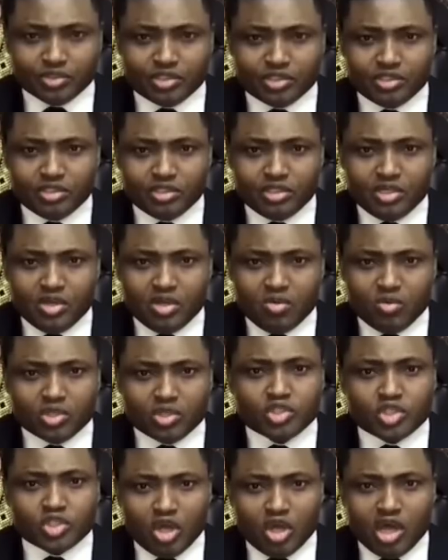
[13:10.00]
on the
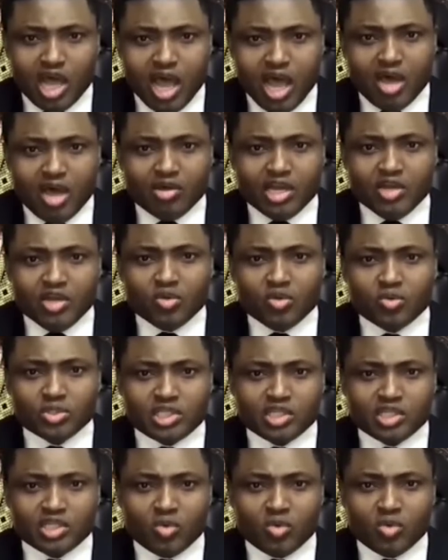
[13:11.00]
25th day
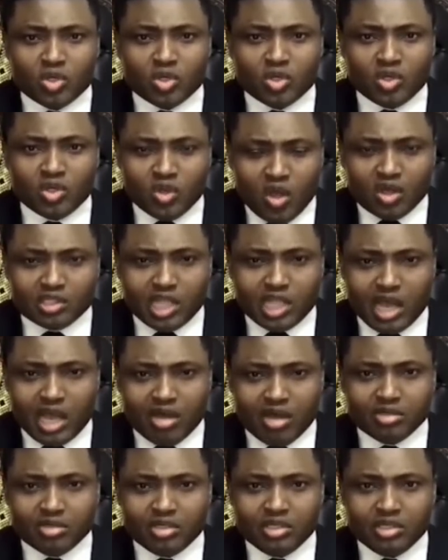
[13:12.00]
of February
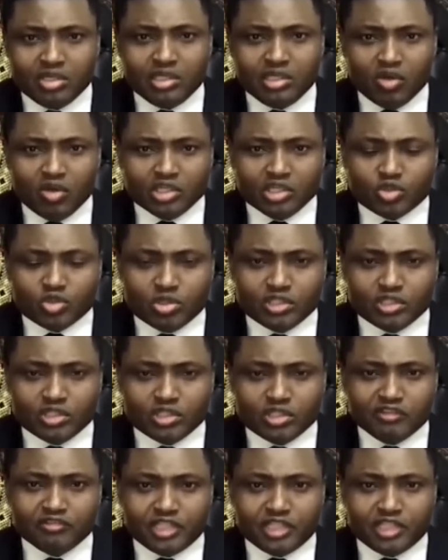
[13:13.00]
2023,
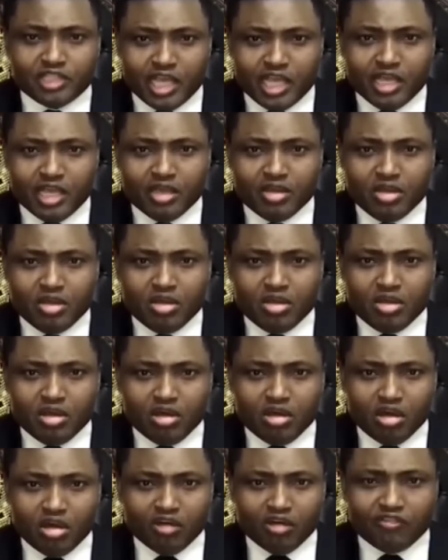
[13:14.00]
only for us to see
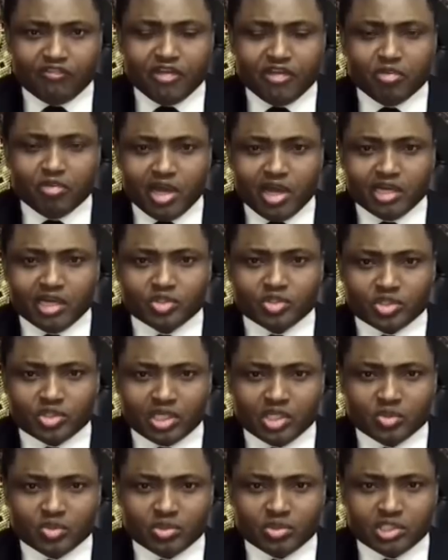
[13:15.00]
that
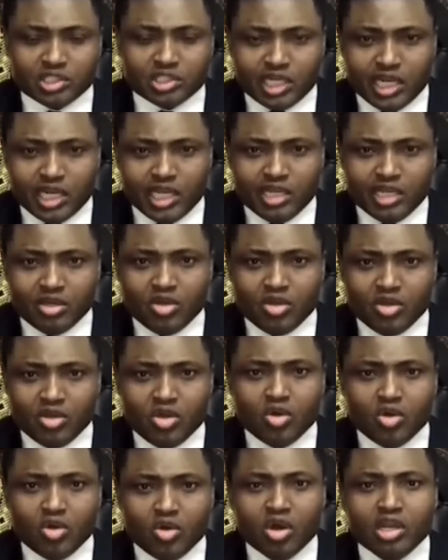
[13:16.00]
400,000 people came
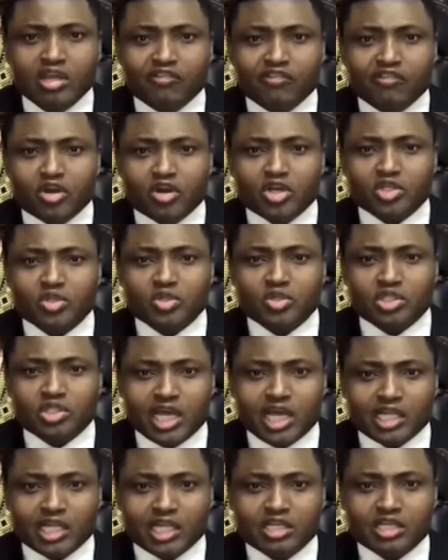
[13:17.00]
out and
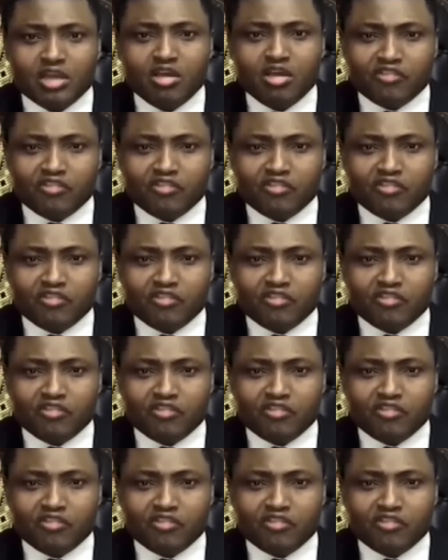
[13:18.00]
voted.